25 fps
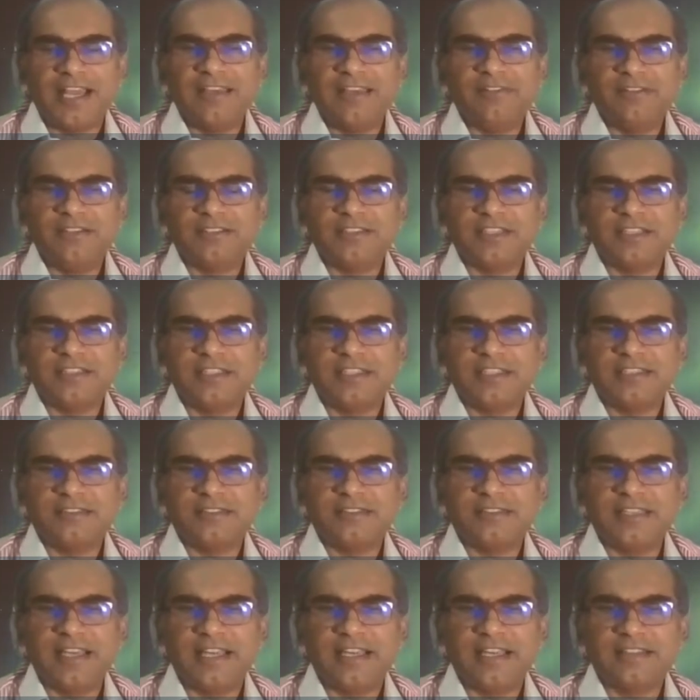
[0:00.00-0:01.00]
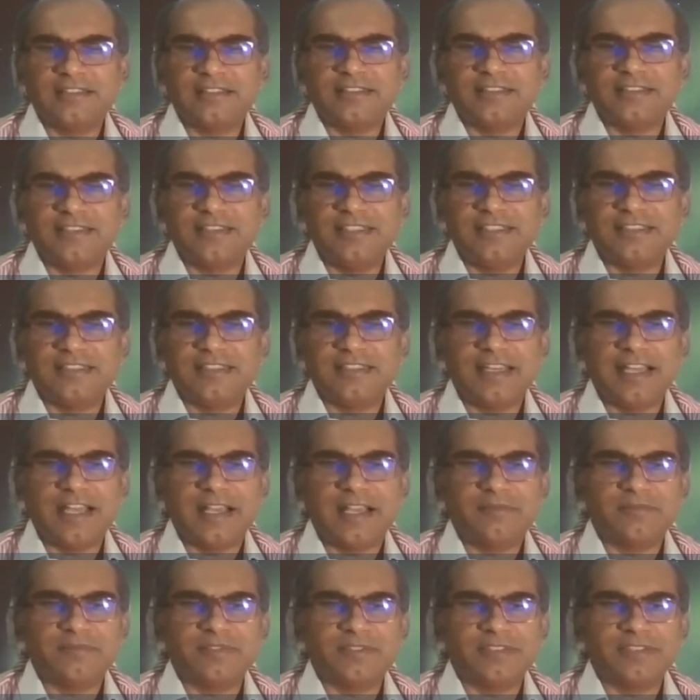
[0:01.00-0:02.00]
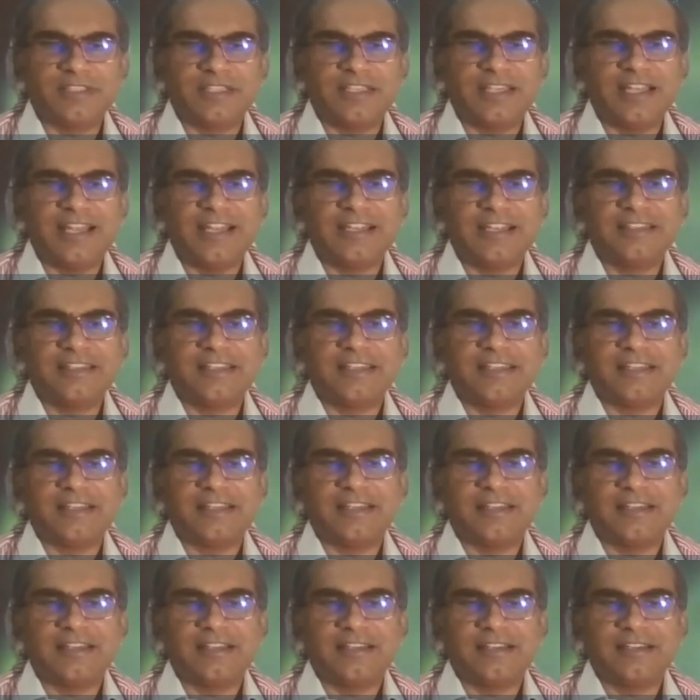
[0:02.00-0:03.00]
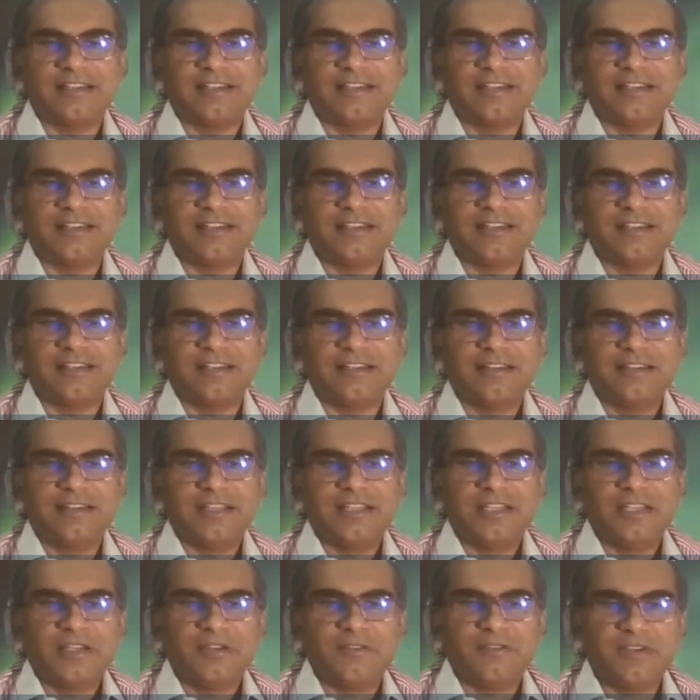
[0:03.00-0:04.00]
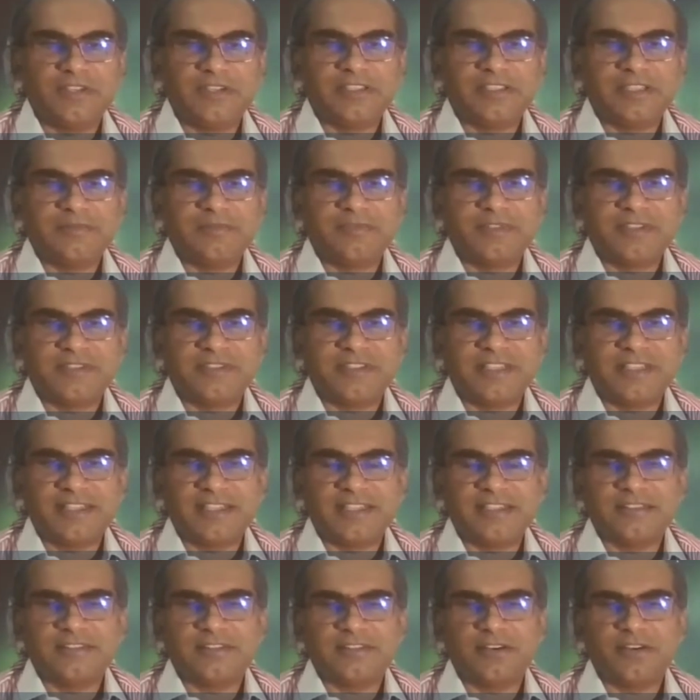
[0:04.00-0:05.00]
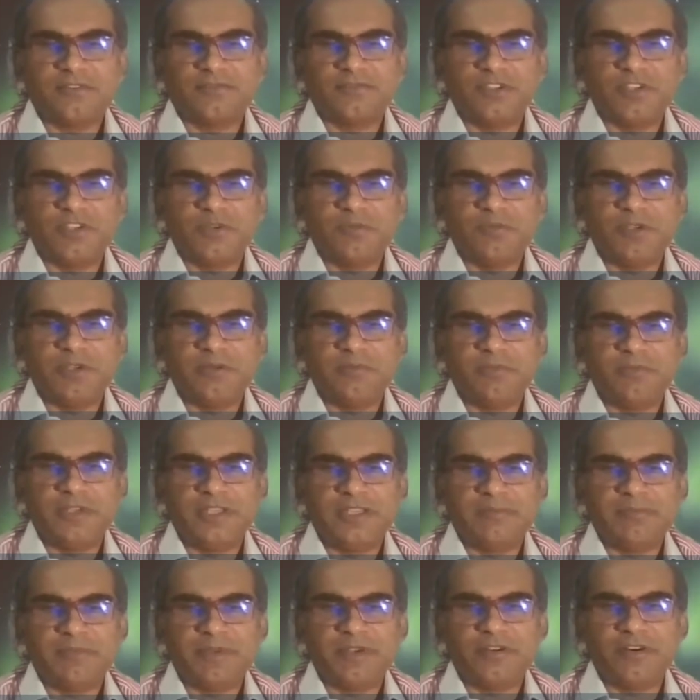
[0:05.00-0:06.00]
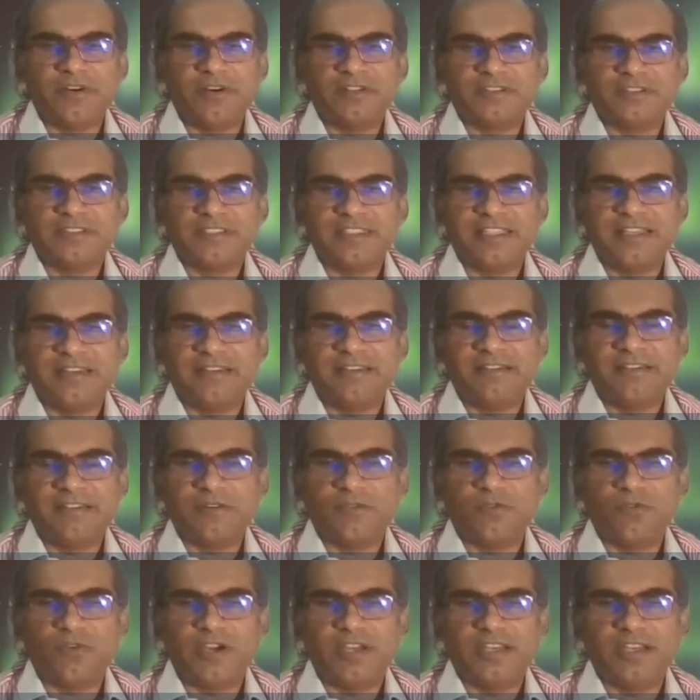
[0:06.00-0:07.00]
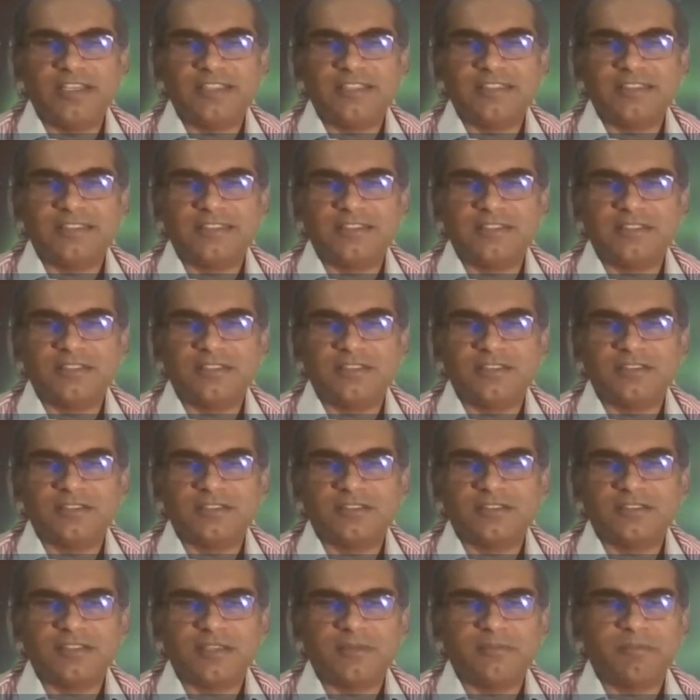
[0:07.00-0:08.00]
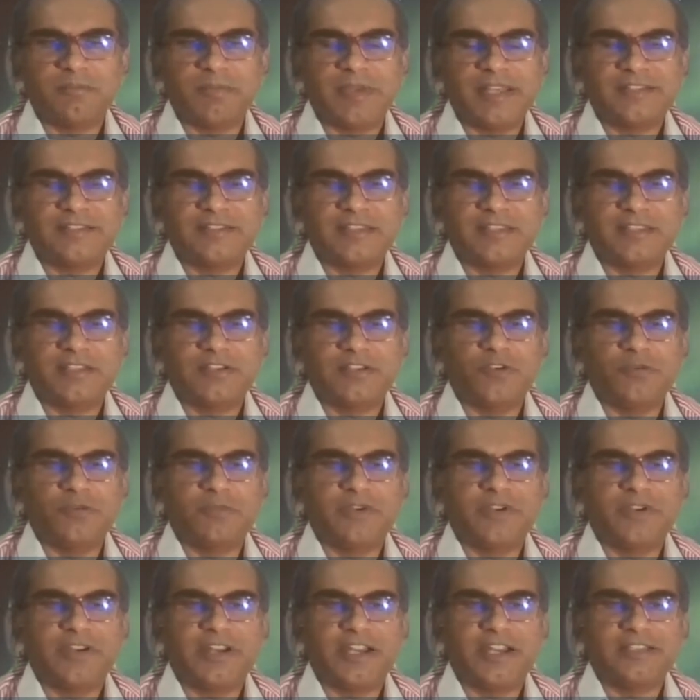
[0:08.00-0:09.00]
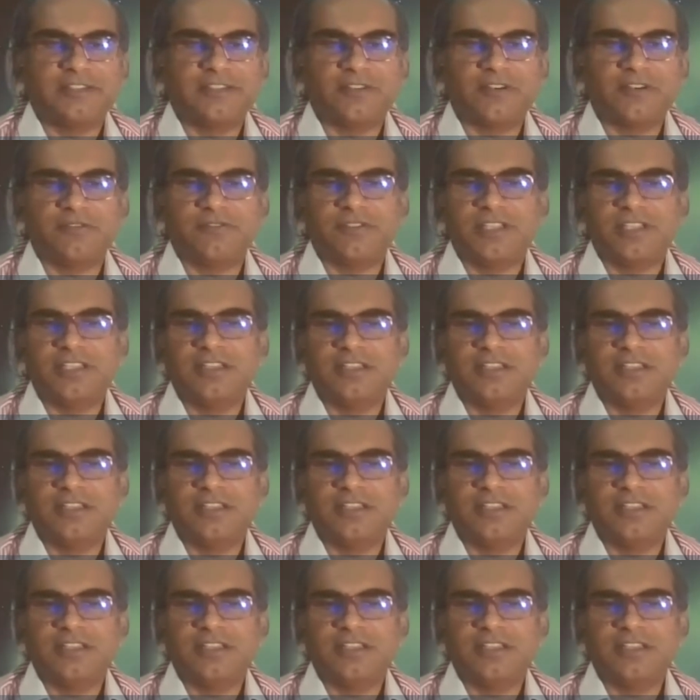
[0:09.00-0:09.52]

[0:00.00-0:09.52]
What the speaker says: I will suggest that these crimes deny their victims status of the human being because they violate some basic human rights of